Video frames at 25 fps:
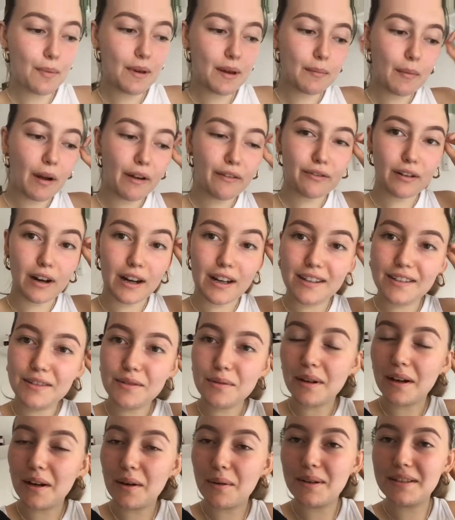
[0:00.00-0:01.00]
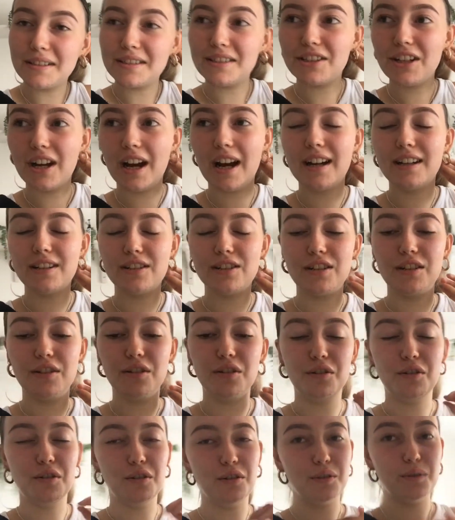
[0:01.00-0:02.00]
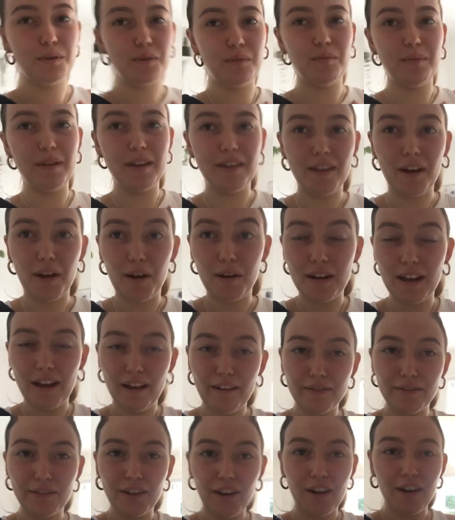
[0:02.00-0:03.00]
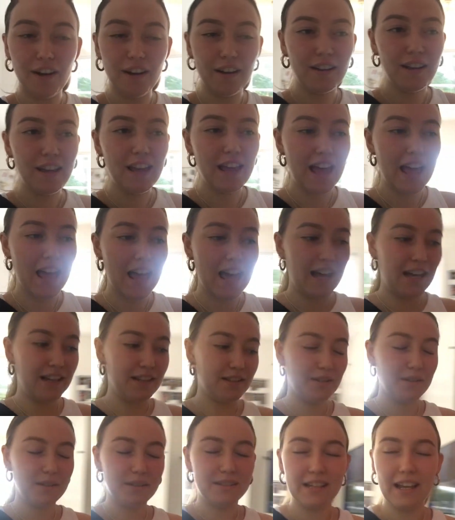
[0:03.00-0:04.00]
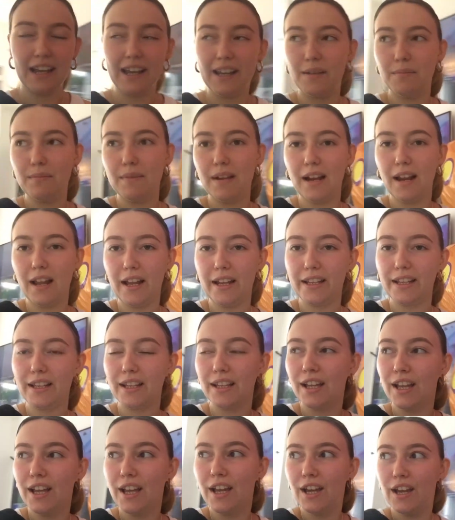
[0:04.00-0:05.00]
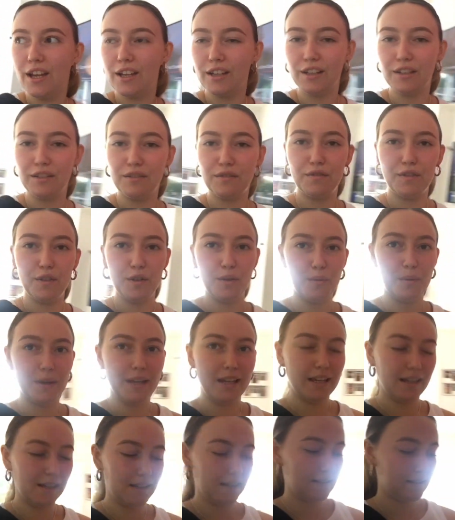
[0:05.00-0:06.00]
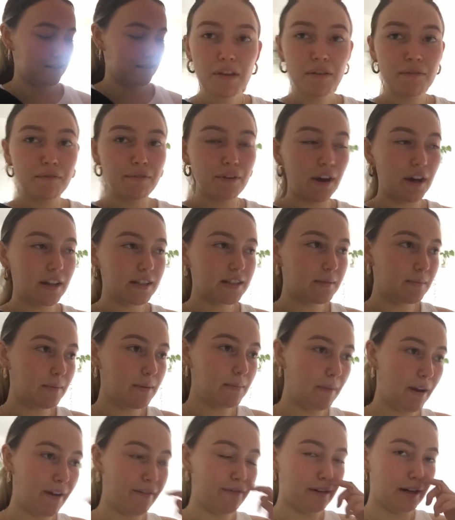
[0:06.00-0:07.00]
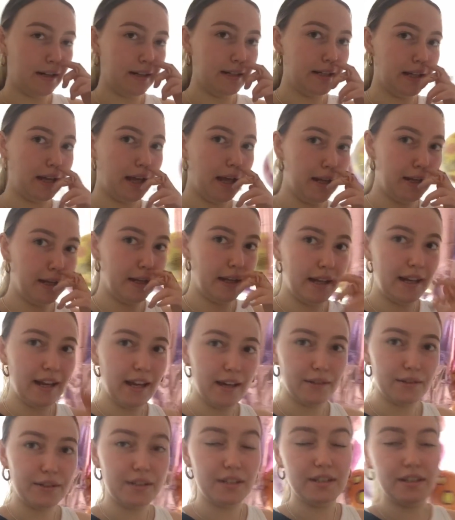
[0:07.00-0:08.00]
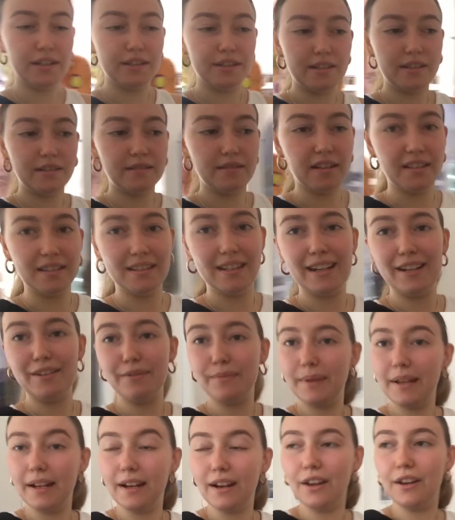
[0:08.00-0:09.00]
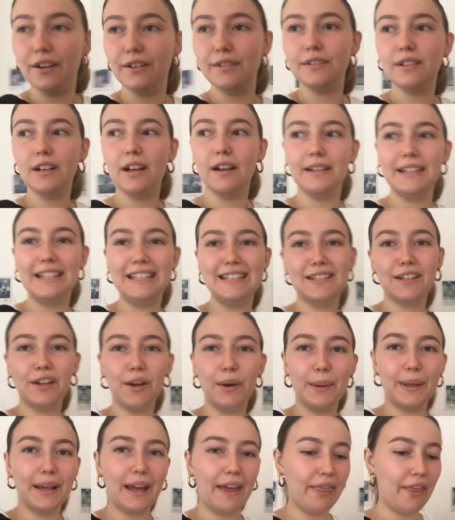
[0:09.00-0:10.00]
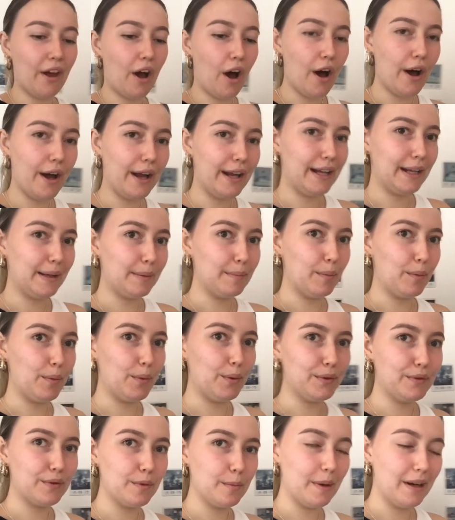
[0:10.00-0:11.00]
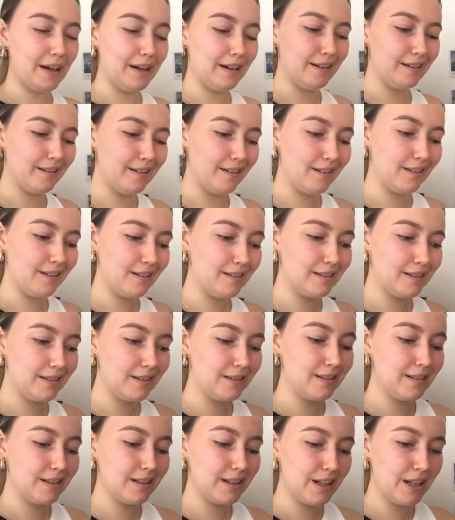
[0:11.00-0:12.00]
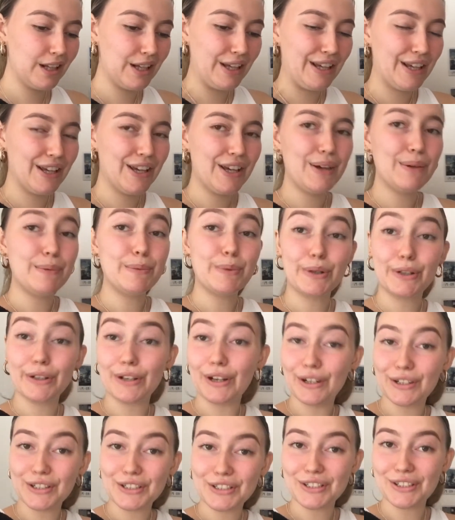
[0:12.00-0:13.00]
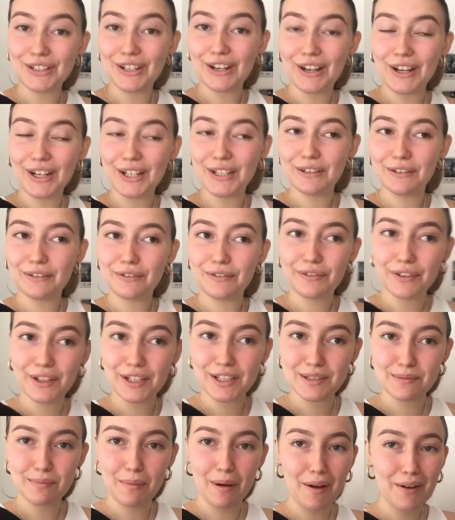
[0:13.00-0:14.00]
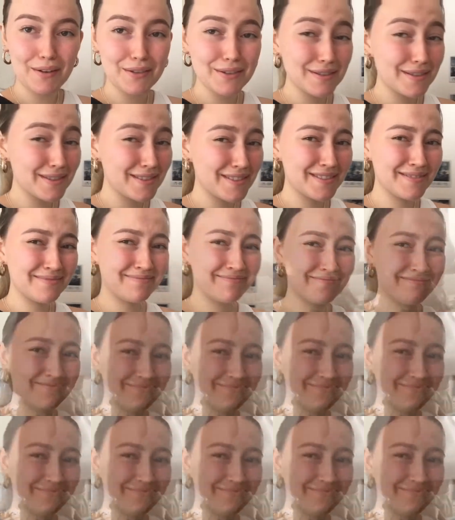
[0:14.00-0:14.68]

my friend when I went to Jack's, she got cross with me that I left her, and so it's taken me like a good few weeks her to be my friend again, and now she just doesn't leave me alone. I need to go and get the ironing board for my little production line of face masks.